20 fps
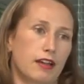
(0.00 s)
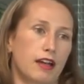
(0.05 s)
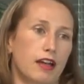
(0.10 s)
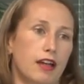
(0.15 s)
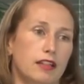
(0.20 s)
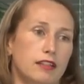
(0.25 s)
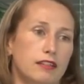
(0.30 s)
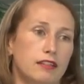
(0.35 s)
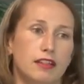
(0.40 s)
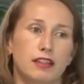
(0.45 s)

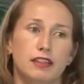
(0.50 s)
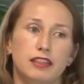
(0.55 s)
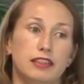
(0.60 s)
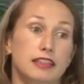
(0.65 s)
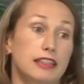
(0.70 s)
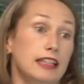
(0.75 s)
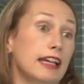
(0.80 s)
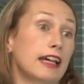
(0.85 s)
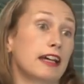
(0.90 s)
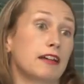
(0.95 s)
uh,
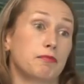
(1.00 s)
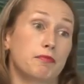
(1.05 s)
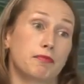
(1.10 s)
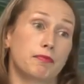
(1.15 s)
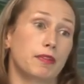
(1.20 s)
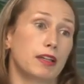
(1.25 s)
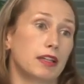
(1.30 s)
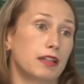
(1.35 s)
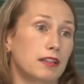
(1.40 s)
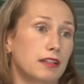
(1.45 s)
yeah.
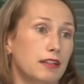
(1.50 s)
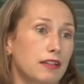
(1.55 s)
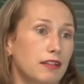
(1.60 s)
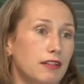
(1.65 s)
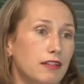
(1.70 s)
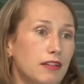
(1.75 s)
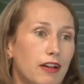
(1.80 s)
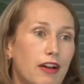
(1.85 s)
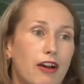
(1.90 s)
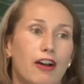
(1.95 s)

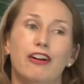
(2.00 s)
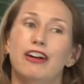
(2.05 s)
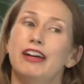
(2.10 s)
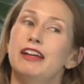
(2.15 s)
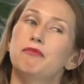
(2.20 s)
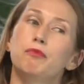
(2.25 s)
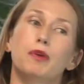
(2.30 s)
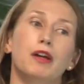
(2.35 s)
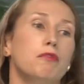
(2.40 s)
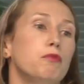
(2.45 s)

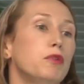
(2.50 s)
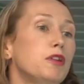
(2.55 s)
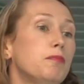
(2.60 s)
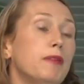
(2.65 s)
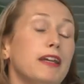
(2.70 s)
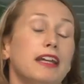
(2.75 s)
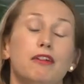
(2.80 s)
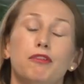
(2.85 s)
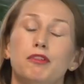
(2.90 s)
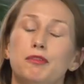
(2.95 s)
Oh, it, it, would
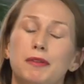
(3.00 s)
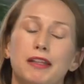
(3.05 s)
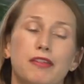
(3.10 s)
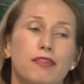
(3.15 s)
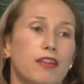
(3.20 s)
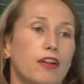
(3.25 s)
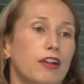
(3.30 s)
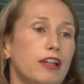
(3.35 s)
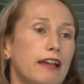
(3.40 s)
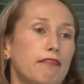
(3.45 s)
be. It would be
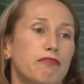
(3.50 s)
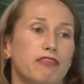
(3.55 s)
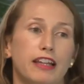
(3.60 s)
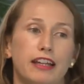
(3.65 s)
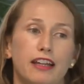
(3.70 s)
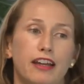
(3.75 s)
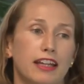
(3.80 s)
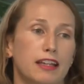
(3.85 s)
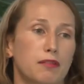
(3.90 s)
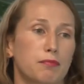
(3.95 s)
so
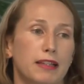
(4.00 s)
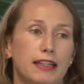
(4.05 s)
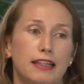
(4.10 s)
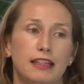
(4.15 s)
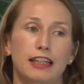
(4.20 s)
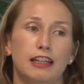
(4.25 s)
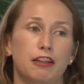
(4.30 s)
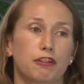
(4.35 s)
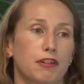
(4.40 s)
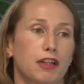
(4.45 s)
lovely. I
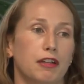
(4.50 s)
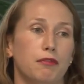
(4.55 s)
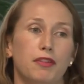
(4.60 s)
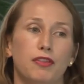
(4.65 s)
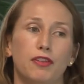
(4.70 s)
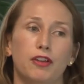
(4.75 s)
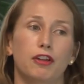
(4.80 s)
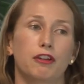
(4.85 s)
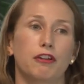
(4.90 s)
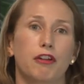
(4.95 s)
completely agree
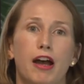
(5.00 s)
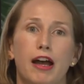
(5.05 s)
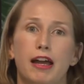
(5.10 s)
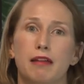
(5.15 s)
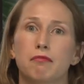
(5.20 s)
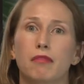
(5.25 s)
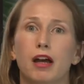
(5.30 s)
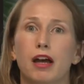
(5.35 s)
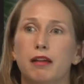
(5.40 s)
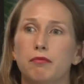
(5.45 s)
with you.
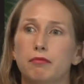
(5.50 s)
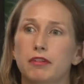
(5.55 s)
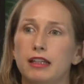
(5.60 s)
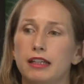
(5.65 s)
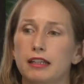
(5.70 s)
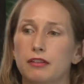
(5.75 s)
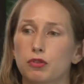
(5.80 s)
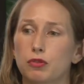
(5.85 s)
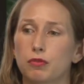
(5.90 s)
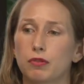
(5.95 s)
I'm I'm
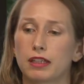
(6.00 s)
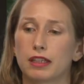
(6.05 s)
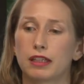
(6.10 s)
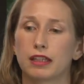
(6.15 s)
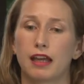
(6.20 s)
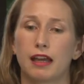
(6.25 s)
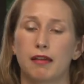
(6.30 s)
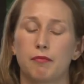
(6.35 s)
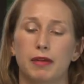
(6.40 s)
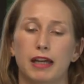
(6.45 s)
really
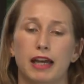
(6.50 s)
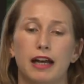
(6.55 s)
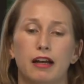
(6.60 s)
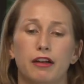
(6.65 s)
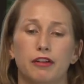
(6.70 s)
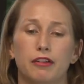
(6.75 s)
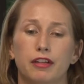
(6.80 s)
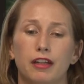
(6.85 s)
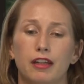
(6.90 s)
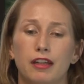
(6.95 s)
talking
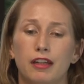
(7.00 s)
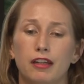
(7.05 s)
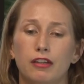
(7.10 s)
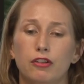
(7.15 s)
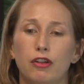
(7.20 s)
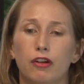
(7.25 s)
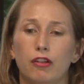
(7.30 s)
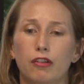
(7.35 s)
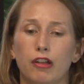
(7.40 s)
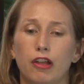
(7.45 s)
about
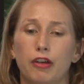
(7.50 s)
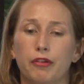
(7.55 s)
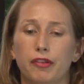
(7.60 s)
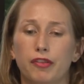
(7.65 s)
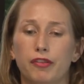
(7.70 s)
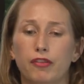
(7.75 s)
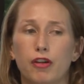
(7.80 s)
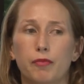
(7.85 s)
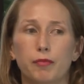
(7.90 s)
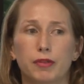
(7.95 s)
not
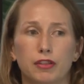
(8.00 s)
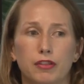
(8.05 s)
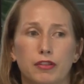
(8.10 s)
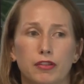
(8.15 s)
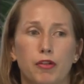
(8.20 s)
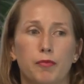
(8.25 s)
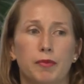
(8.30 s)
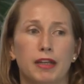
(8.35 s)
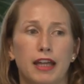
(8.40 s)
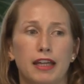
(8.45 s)
lowest common
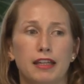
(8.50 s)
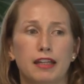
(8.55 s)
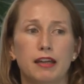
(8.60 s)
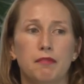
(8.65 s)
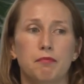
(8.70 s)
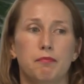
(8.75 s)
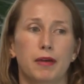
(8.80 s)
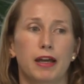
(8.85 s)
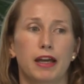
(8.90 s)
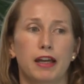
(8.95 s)

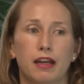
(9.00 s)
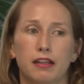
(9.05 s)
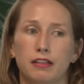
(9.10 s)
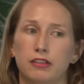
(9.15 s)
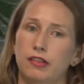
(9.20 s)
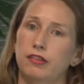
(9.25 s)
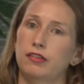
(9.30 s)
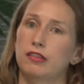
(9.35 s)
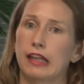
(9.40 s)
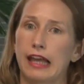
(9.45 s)
denominator, but
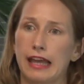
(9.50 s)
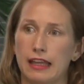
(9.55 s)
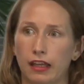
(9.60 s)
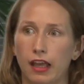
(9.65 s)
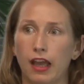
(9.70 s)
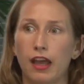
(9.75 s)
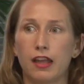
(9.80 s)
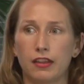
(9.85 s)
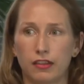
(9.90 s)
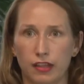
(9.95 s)
just like
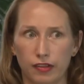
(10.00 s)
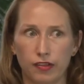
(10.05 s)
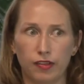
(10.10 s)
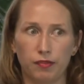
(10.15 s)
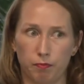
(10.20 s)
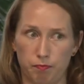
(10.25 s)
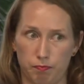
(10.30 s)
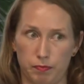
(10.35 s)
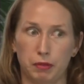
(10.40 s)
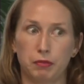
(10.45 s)
this
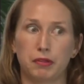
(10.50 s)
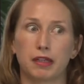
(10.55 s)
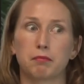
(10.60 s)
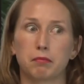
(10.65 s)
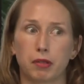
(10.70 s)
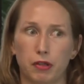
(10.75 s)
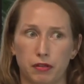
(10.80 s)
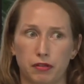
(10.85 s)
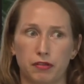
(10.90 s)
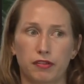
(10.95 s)
is
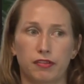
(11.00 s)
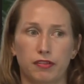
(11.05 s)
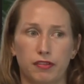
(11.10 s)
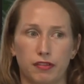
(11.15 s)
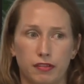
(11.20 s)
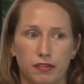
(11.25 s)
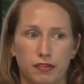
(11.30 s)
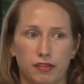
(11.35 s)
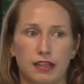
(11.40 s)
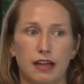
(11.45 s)
building blocks
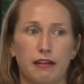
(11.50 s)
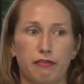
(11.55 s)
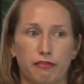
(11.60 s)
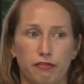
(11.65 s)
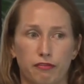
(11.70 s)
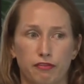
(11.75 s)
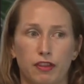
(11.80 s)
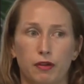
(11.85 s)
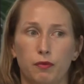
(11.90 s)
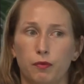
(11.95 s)

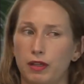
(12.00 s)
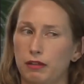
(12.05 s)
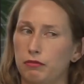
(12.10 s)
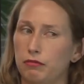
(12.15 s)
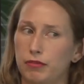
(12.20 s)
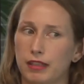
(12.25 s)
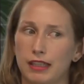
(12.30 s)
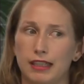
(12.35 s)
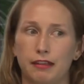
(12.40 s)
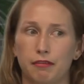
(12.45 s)
stuff that we're
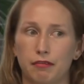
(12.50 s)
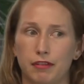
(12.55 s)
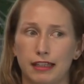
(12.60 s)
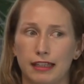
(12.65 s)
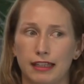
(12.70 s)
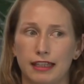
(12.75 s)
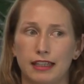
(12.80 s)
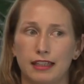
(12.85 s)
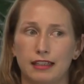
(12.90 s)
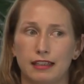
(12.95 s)
really,
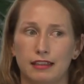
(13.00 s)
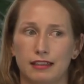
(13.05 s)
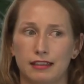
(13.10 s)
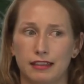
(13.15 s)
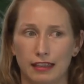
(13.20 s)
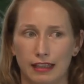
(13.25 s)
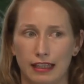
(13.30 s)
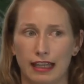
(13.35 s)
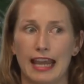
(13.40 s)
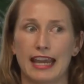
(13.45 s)
really
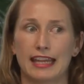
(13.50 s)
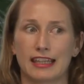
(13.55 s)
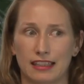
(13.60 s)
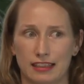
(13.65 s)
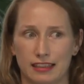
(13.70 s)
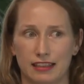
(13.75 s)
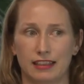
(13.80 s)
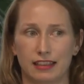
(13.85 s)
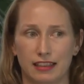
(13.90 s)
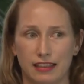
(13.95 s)

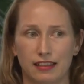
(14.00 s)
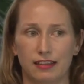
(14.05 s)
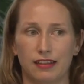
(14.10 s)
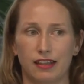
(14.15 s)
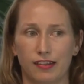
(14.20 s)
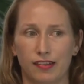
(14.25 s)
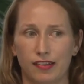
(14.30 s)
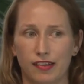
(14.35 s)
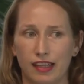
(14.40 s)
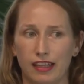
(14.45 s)
lacking in
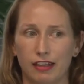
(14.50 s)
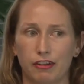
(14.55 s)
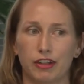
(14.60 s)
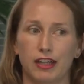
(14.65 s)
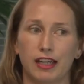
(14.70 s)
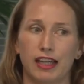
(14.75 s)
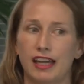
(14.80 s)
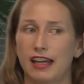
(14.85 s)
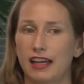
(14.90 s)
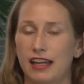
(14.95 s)
this
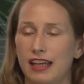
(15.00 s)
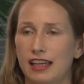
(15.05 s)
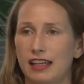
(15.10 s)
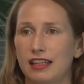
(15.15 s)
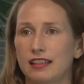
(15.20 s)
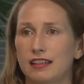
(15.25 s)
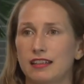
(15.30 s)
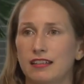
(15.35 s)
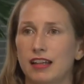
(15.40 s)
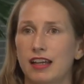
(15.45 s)
area,
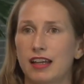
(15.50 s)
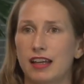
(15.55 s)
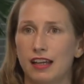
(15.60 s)
and